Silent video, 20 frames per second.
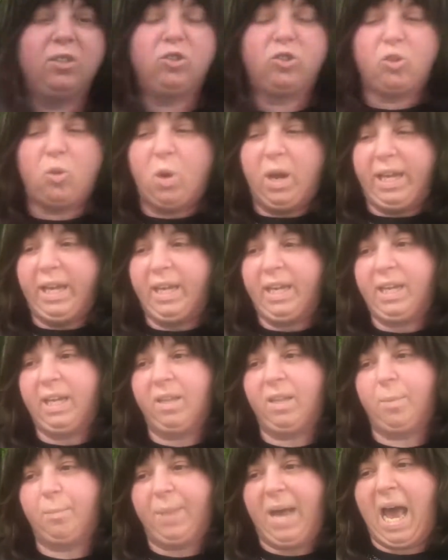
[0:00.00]
enjoying
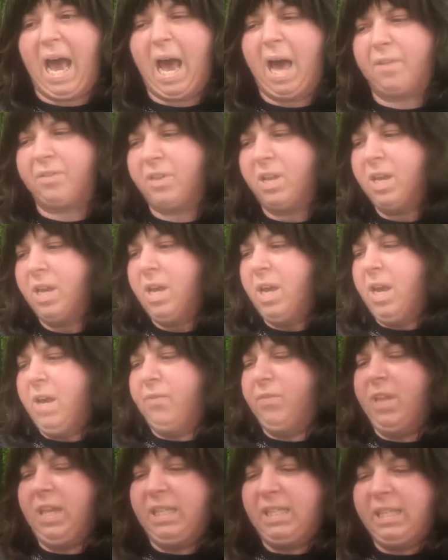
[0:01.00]
in the bath.
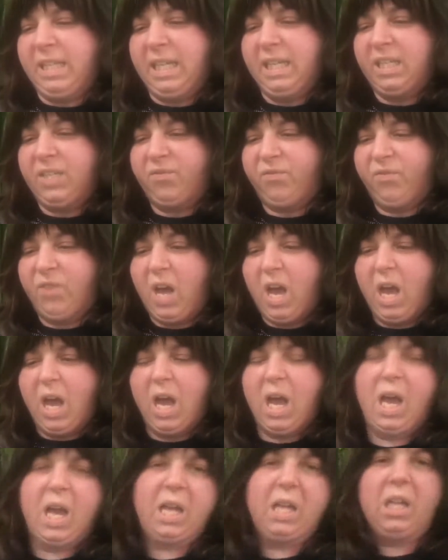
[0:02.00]
This is
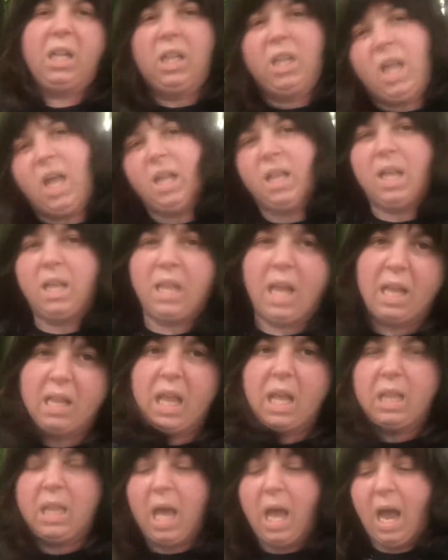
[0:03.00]
fun, la la la
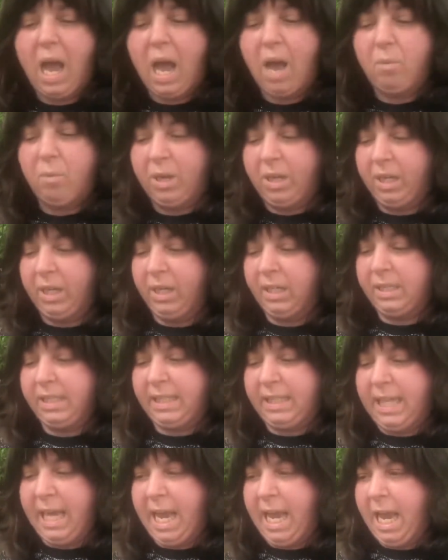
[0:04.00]
la la, we're gonna
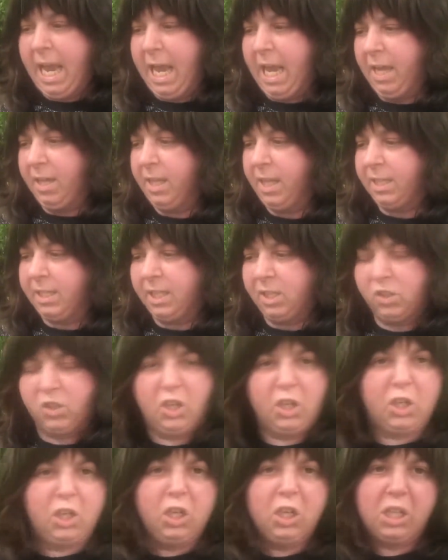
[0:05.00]
sing, this is
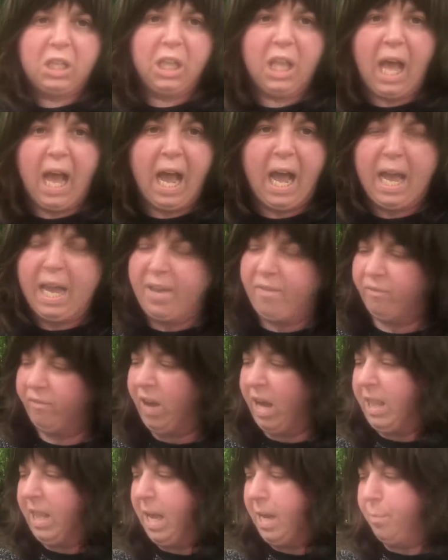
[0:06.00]
the good life,
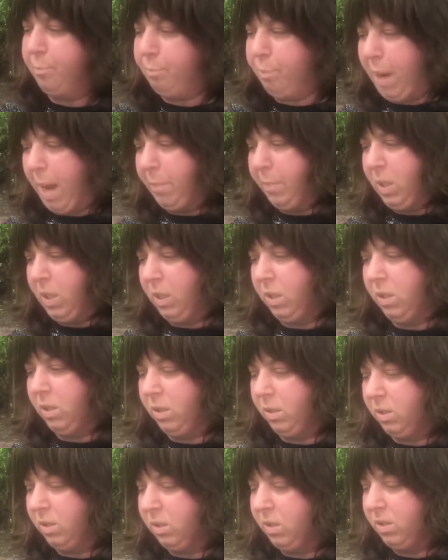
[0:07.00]
I like
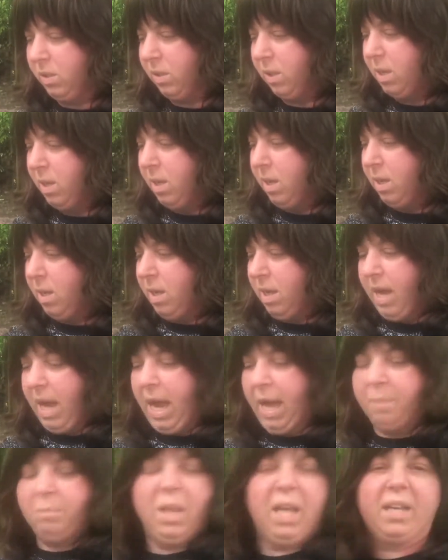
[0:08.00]
bubbles,
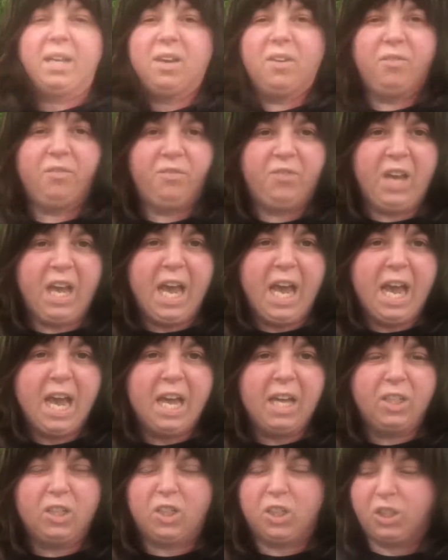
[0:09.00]
I'm like a
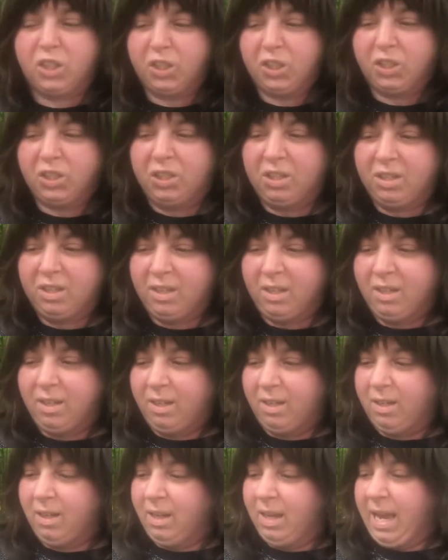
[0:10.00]
fish.
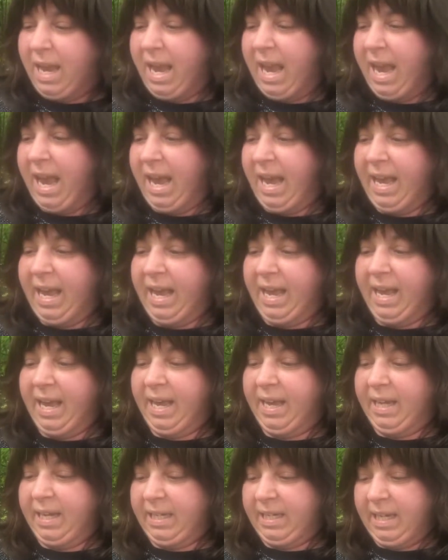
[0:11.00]

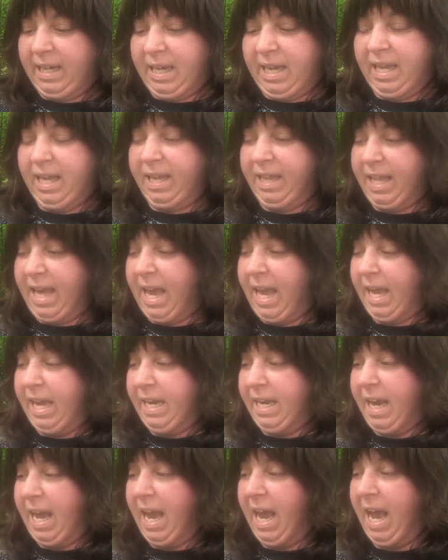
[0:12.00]
And
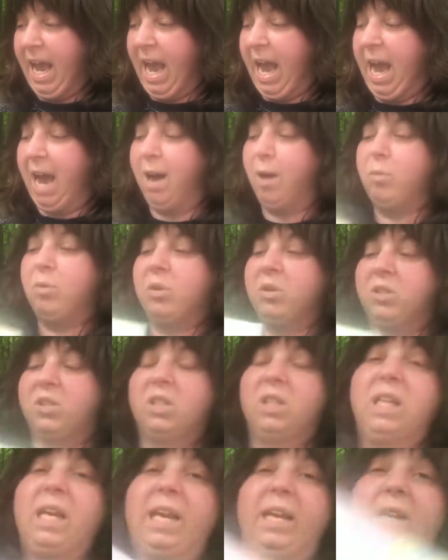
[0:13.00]
then
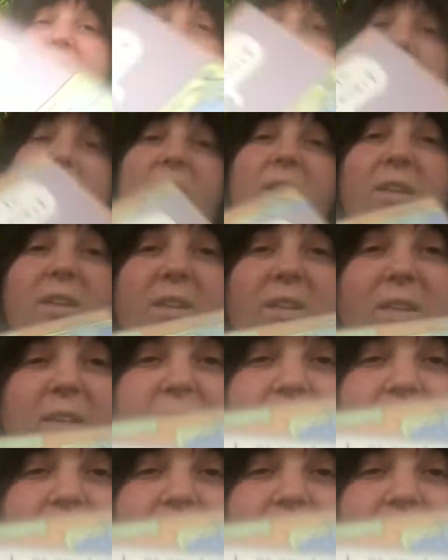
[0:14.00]
hours later,